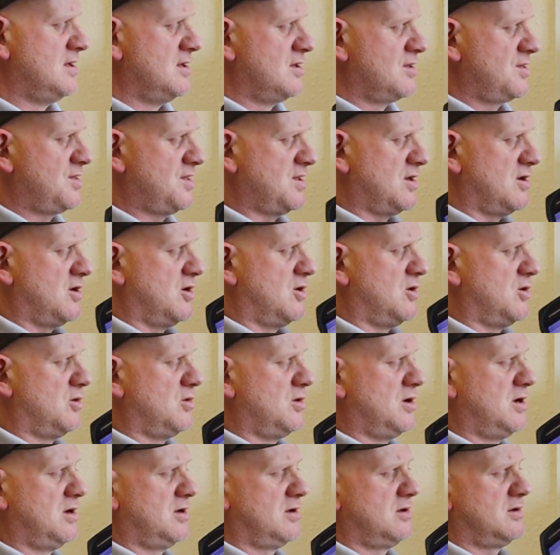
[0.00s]

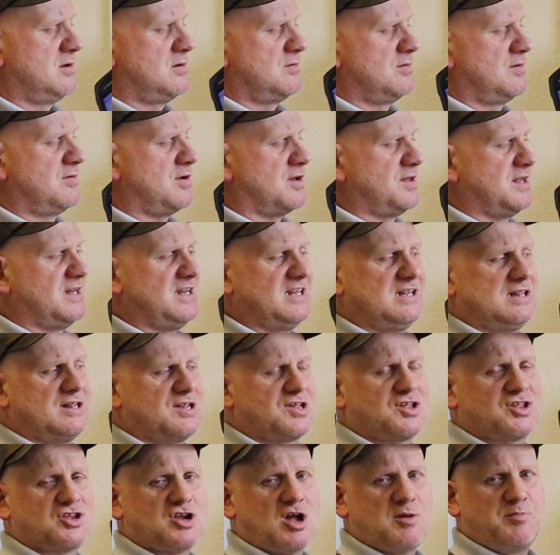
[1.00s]
So we've got the little
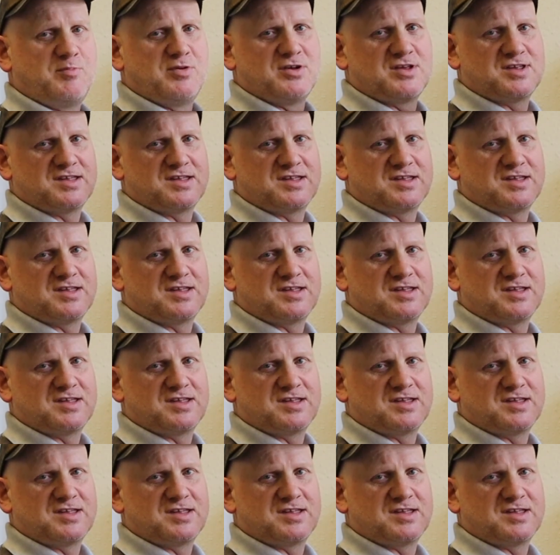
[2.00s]
stopper